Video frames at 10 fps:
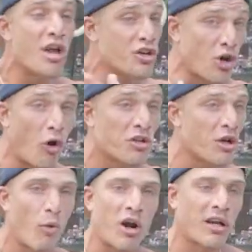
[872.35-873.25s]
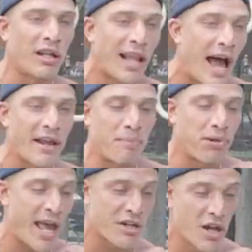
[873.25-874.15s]
Shoulders are working a lot in the
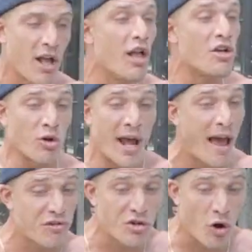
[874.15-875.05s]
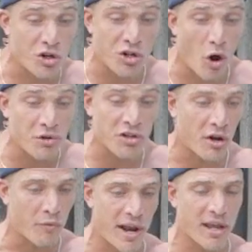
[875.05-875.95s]
planche. So to have strong shoulders on
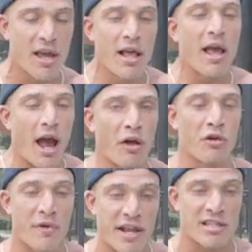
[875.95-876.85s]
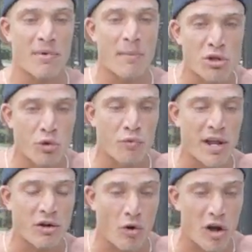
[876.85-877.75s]
the ring, on the rings and be able to do
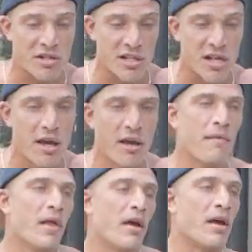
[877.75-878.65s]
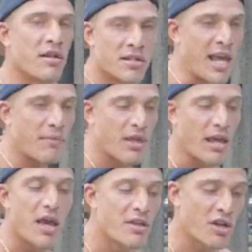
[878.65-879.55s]
ring crosses, same
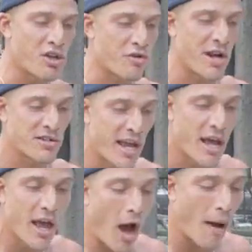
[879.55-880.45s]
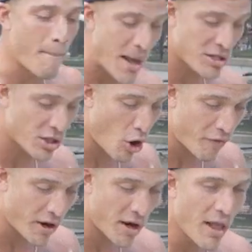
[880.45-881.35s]
thing, it's gonna translate immensely
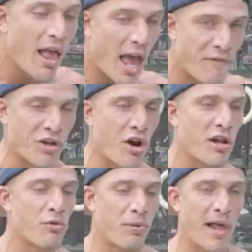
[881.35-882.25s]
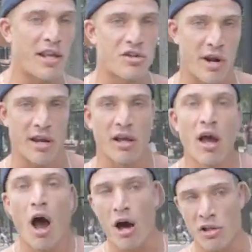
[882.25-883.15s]
over if you're trying to do planche training
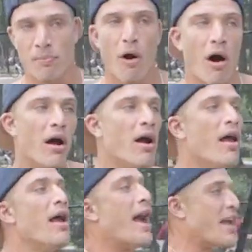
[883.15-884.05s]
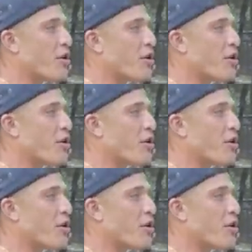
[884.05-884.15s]
on the bar. Okay.